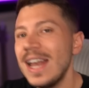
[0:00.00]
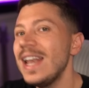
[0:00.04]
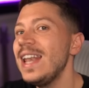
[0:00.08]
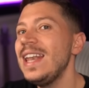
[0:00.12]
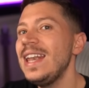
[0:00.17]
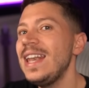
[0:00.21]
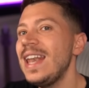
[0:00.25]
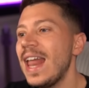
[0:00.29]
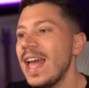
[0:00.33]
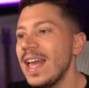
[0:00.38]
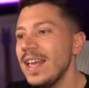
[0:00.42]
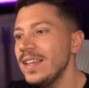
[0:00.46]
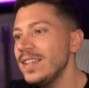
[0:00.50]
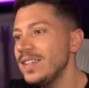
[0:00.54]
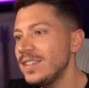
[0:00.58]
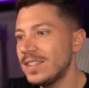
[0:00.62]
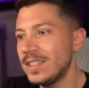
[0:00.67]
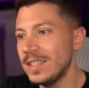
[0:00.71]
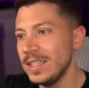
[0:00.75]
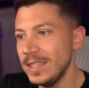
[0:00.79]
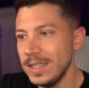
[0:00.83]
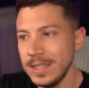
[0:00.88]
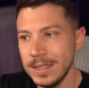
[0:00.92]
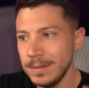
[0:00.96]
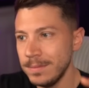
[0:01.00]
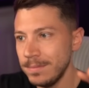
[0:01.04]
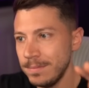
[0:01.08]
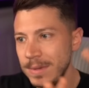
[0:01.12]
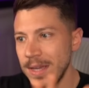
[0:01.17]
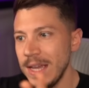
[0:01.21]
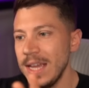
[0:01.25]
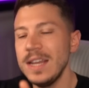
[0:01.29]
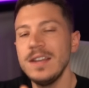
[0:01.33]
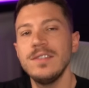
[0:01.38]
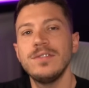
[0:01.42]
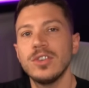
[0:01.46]
lazy
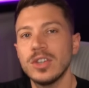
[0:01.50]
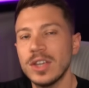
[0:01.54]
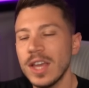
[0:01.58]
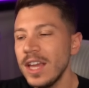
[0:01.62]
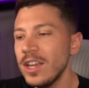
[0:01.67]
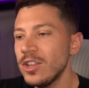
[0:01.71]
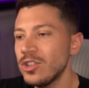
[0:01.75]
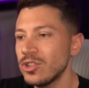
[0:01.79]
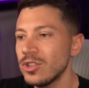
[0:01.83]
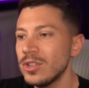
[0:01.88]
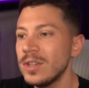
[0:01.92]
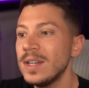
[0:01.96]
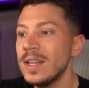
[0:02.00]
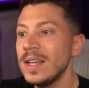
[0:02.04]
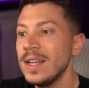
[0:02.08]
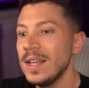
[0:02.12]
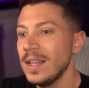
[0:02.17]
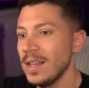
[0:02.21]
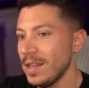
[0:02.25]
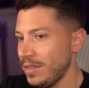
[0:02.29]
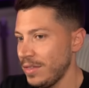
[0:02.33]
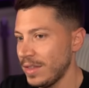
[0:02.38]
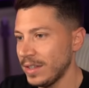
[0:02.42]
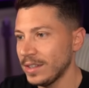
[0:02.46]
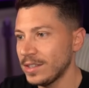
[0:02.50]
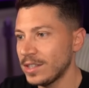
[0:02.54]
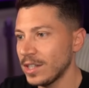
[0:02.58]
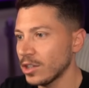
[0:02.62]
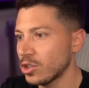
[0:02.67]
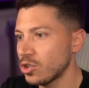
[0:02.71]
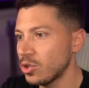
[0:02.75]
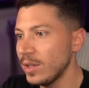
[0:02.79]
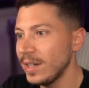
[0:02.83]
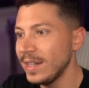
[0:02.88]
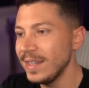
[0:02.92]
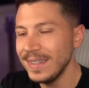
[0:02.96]
invocation that is
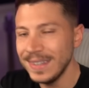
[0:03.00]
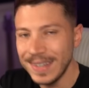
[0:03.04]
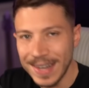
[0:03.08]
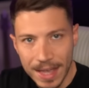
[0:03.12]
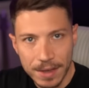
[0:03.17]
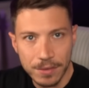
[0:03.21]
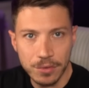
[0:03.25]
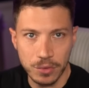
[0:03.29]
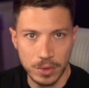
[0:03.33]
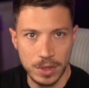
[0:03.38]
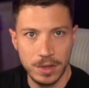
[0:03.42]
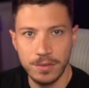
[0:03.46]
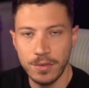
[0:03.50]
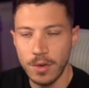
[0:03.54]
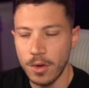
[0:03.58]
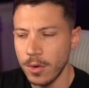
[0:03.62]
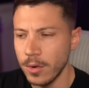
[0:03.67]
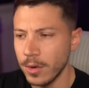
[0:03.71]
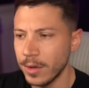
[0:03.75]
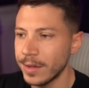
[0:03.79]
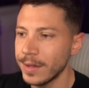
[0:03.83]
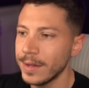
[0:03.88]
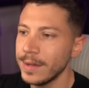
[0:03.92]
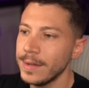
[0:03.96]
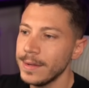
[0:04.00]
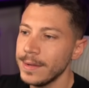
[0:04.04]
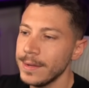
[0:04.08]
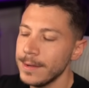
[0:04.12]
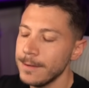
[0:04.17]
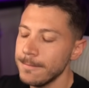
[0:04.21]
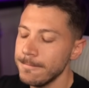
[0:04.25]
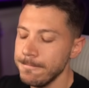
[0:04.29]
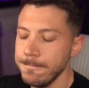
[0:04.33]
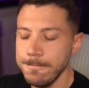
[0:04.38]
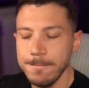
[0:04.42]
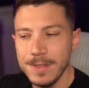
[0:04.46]
actually never invoked.
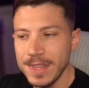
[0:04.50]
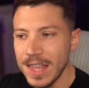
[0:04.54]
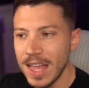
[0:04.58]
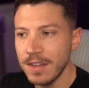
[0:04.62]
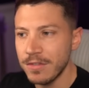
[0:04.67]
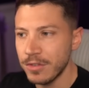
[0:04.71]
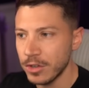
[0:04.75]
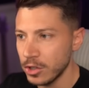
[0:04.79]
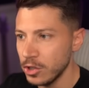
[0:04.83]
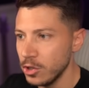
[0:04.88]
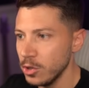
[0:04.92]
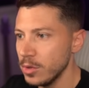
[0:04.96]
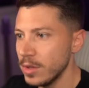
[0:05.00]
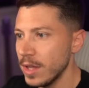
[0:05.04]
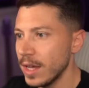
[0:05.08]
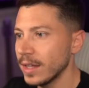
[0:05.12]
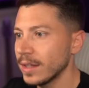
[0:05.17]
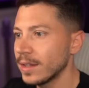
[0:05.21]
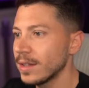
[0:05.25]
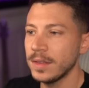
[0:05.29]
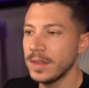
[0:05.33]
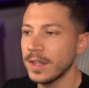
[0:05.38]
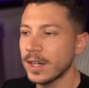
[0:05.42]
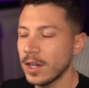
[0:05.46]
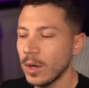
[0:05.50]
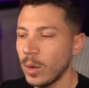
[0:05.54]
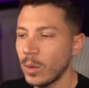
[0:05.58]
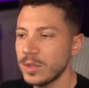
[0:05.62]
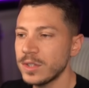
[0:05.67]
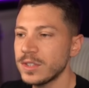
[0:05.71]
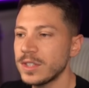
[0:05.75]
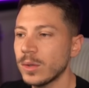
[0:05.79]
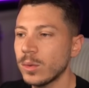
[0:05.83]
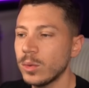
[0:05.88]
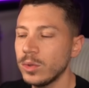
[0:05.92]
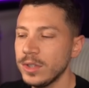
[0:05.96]
Never do that. The
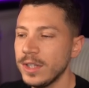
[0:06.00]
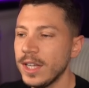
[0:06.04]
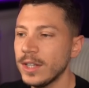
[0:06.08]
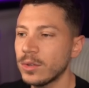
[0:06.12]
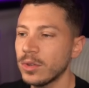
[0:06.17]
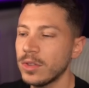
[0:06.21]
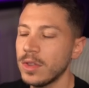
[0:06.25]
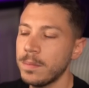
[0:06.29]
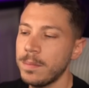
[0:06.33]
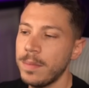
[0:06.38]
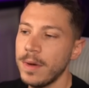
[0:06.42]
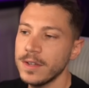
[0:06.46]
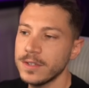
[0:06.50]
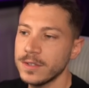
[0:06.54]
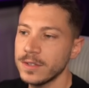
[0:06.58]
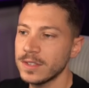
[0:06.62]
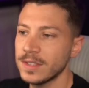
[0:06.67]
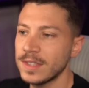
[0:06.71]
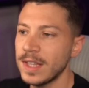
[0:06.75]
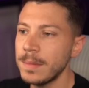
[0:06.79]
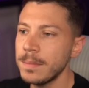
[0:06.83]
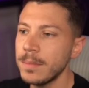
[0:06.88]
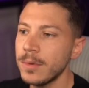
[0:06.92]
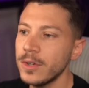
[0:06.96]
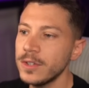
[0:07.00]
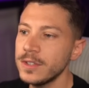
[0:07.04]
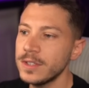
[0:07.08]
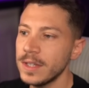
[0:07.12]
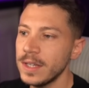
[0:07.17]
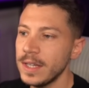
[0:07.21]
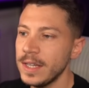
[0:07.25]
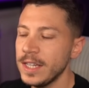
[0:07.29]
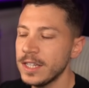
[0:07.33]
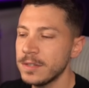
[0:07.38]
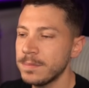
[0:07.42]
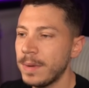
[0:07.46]
closest I could get to the person's numbers
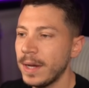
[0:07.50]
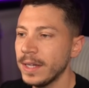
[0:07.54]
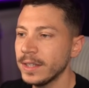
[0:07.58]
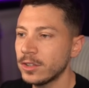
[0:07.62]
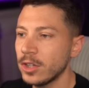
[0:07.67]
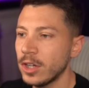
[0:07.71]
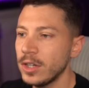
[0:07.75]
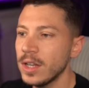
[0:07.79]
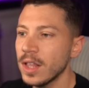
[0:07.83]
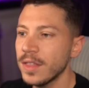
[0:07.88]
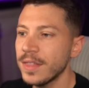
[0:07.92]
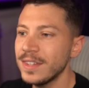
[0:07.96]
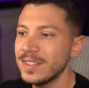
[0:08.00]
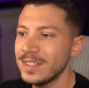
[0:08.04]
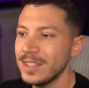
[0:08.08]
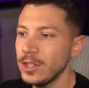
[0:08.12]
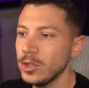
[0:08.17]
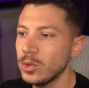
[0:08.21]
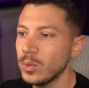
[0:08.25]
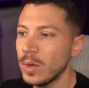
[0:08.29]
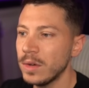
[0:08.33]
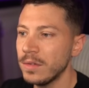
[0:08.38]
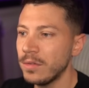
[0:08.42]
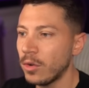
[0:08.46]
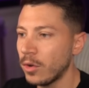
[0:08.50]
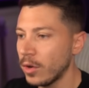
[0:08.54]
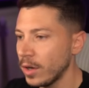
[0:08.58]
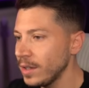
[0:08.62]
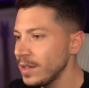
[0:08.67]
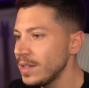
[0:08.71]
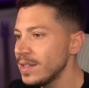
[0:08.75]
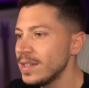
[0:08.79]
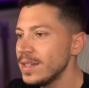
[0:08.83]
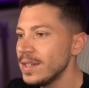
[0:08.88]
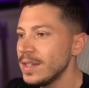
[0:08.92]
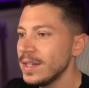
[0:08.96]
is by turning this into a
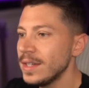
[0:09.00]
void